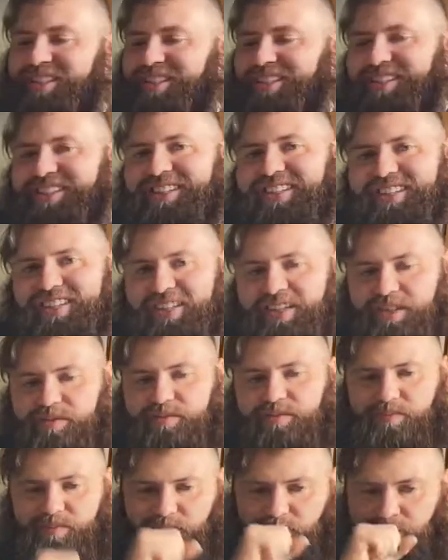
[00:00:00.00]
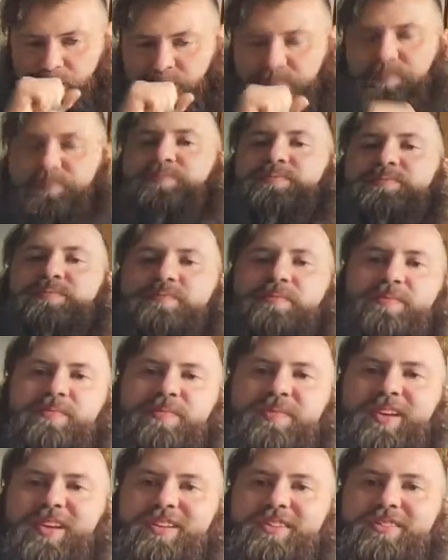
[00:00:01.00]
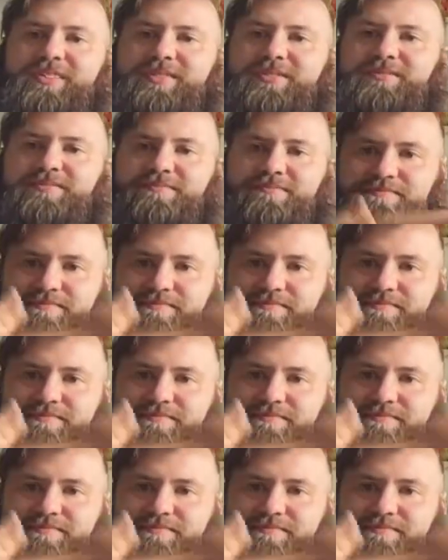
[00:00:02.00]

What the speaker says: Okay, folks. Catch you later.